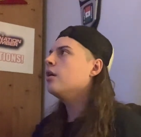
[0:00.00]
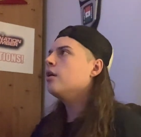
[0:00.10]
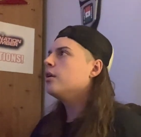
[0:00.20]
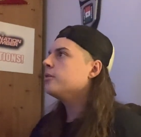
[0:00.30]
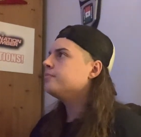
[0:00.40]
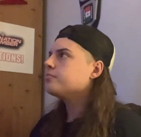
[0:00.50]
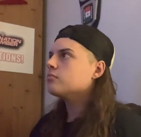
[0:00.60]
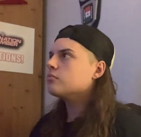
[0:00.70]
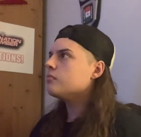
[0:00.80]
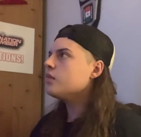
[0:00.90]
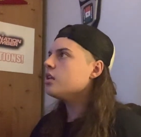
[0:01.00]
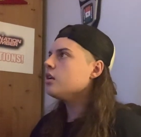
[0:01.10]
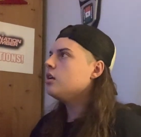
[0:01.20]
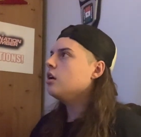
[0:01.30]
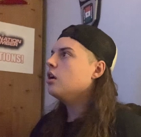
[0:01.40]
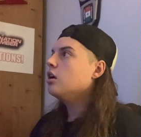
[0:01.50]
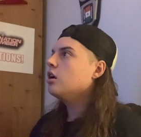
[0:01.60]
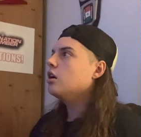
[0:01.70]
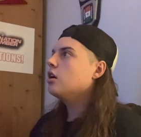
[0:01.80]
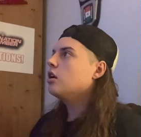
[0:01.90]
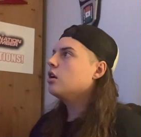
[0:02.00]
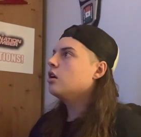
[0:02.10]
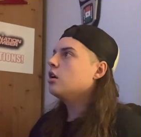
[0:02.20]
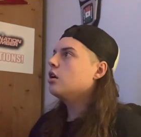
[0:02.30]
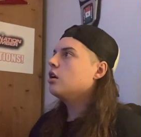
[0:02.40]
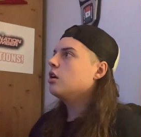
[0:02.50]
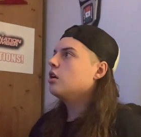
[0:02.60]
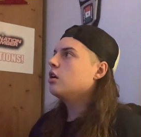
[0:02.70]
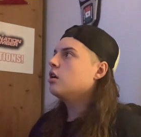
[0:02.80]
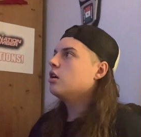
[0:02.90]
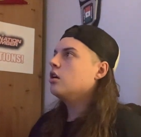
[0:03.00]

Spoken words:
Nobody speaks.